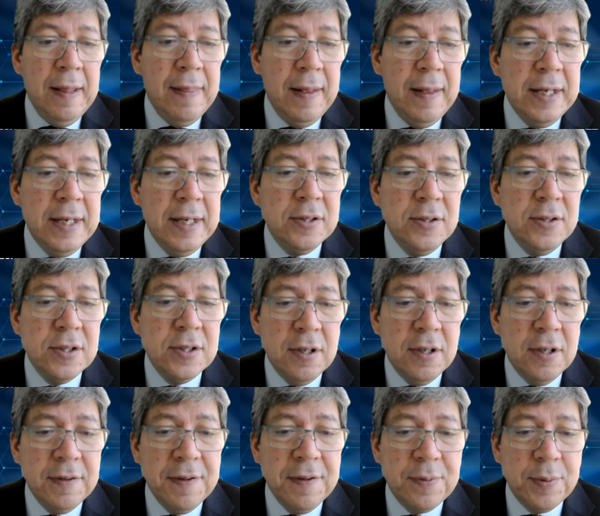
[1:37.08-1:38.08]
The lessons
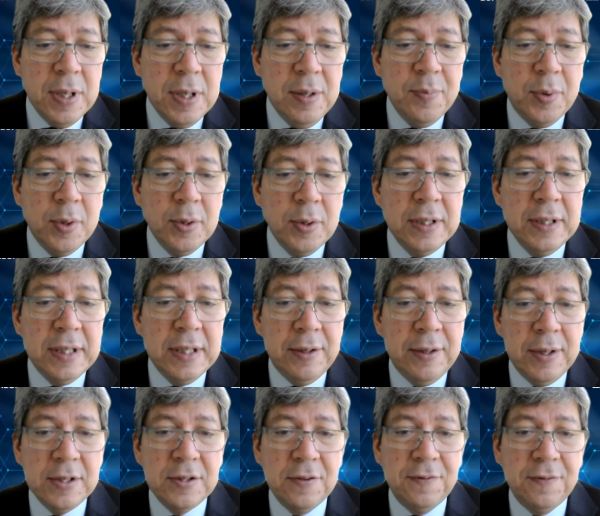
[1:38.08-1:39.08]
cover three important
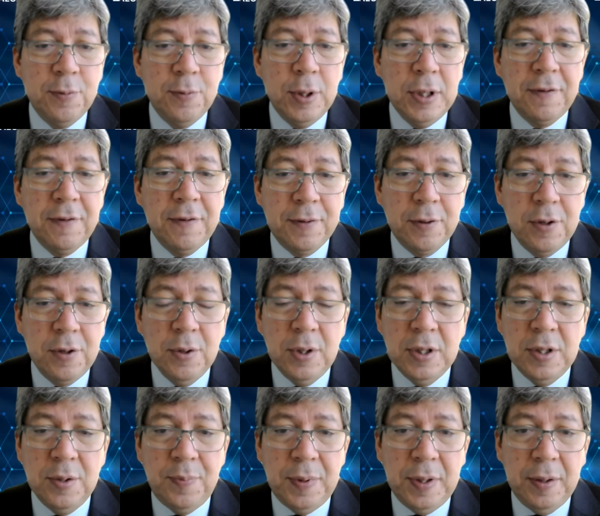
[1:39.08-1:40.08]
areas of work for
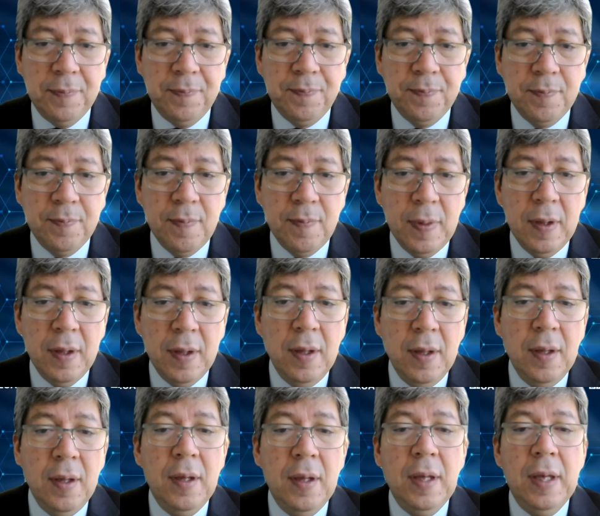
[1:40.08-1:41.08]
UNDP
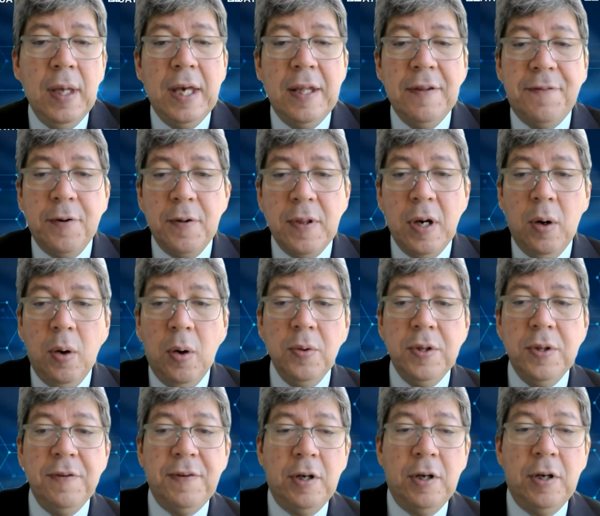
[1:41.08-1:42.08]
and for the
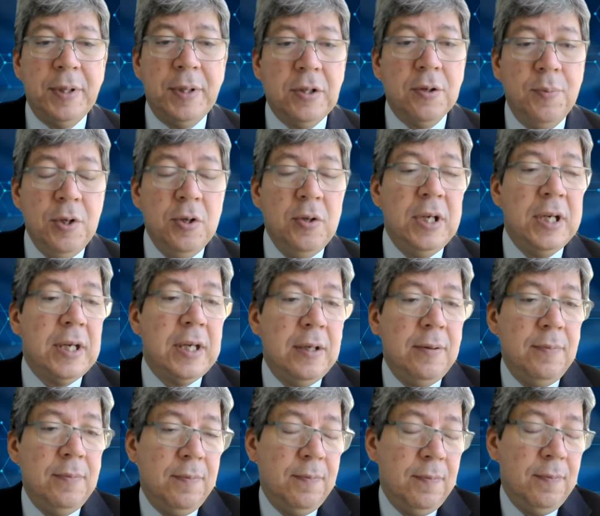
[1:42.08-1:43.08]
whole development
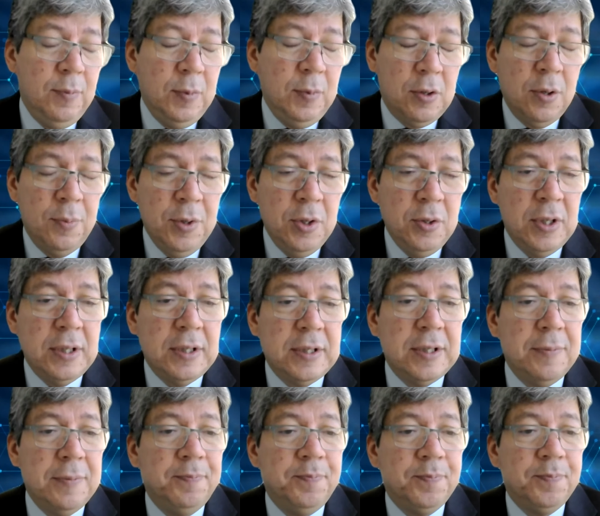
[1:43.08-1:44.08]

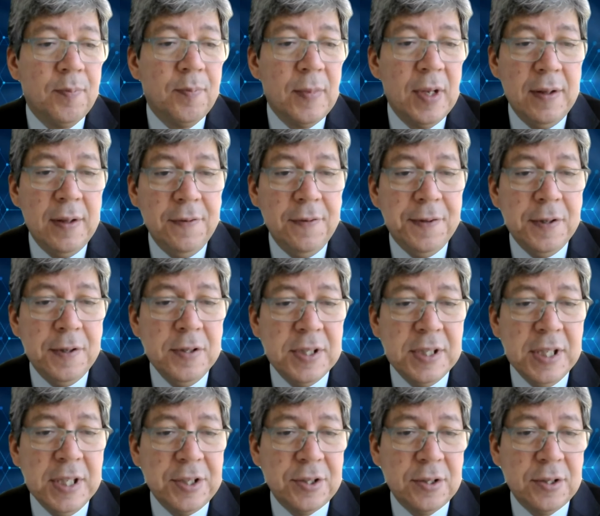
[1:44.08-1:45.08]
community. The first
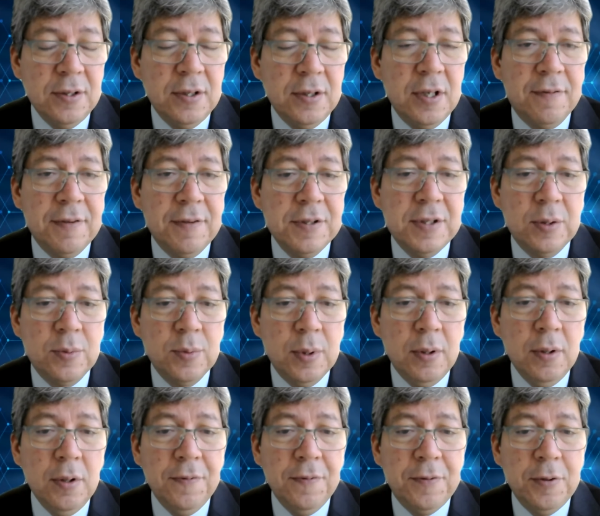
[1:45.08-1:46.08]
section covers the
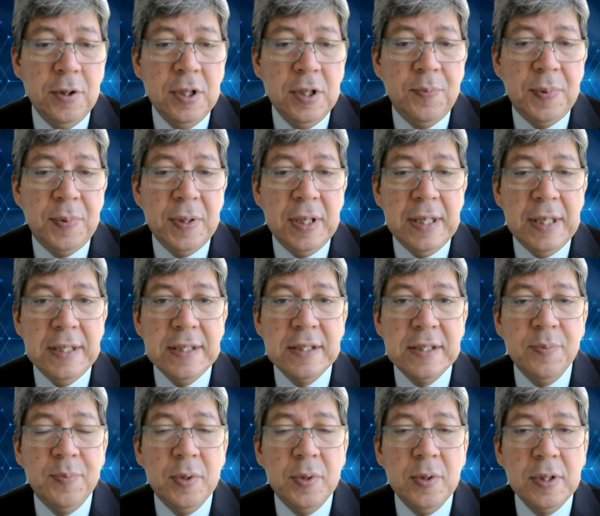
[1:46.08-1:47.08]
role of UNDP in
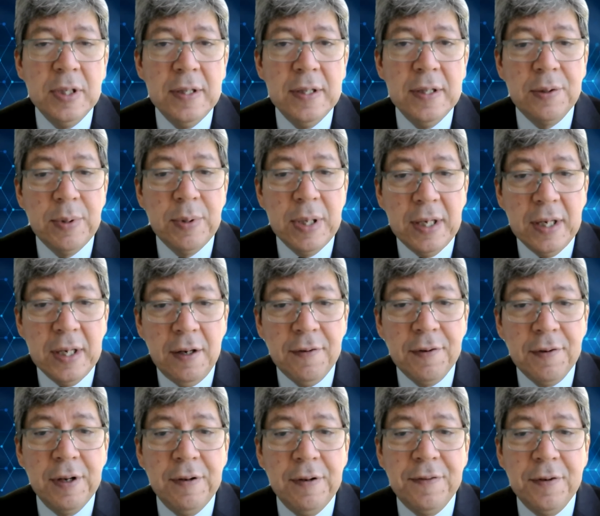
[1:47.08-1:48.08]
supporting the
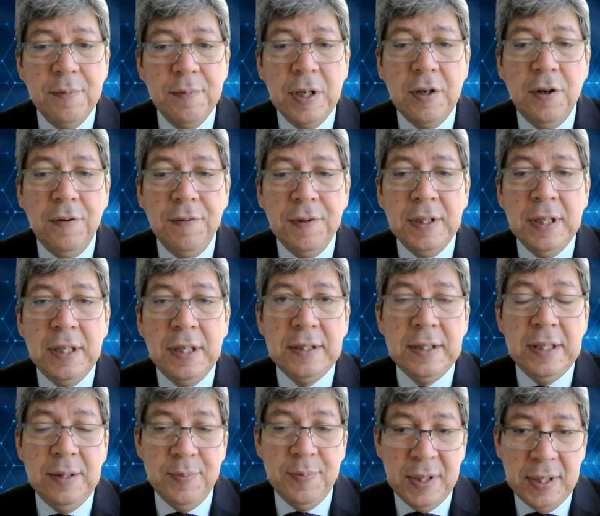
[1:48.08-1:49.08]
recovery from the
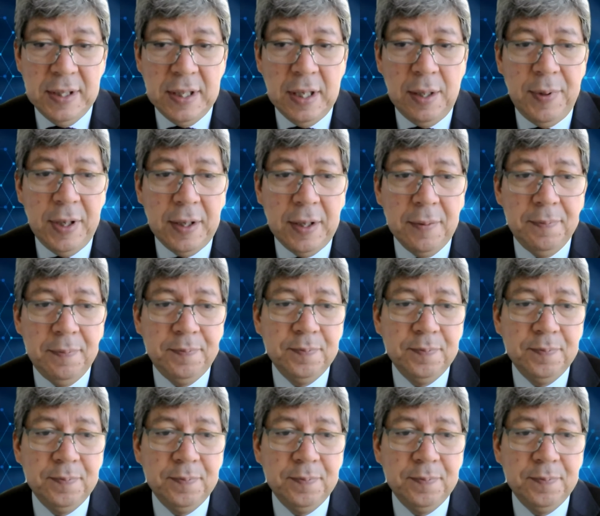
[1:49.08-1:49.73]
COVID-19 pandemic.